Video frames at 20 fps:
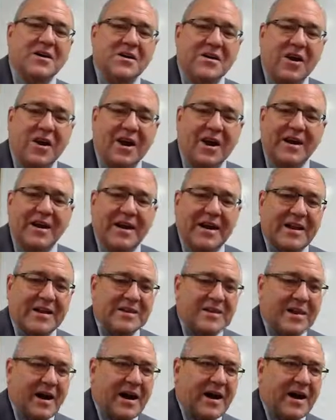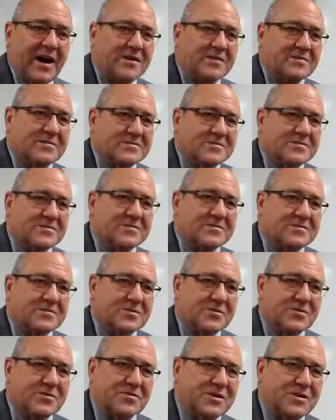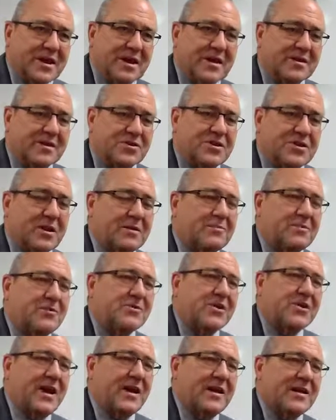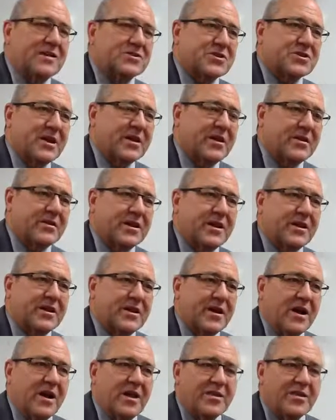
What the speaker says: All right, now you said it in syllables. Now let's say it all together.